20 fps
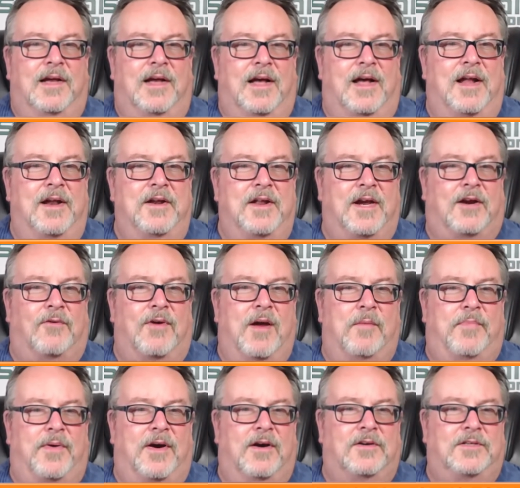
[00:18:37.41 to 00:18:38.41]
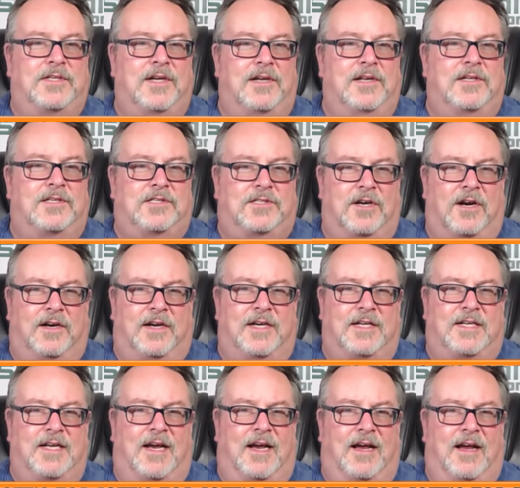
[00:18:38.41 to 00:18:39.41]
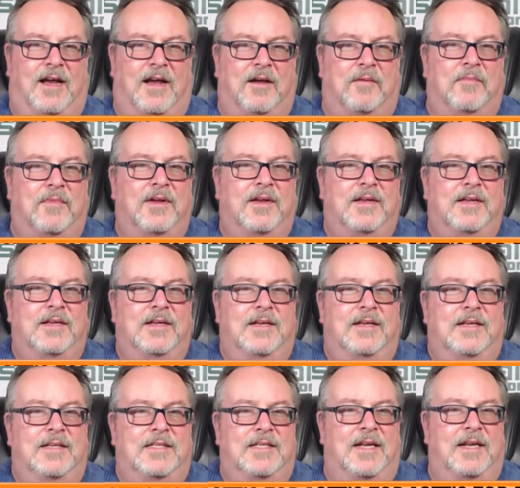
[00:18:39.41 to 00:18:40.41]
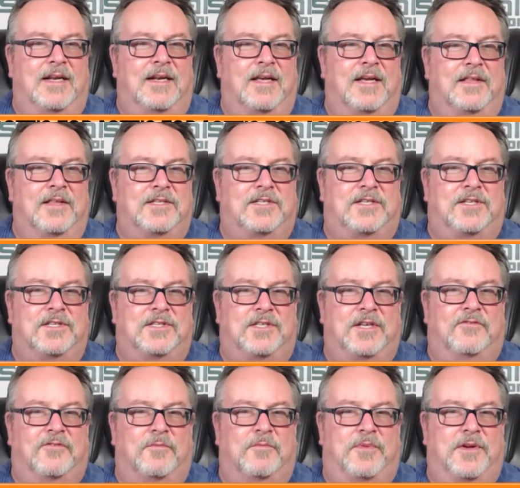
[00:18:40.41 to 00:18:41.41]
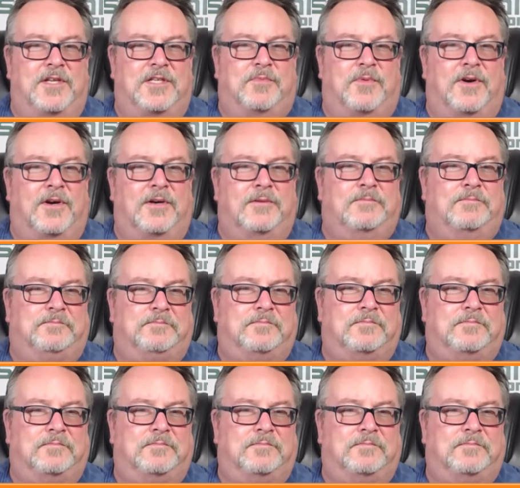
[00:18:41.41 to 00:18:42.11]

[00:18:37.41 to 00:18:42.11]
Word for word: Uh, Nick Ramperos, and it's turkey time. Said uh, this just in from Pittsburgh.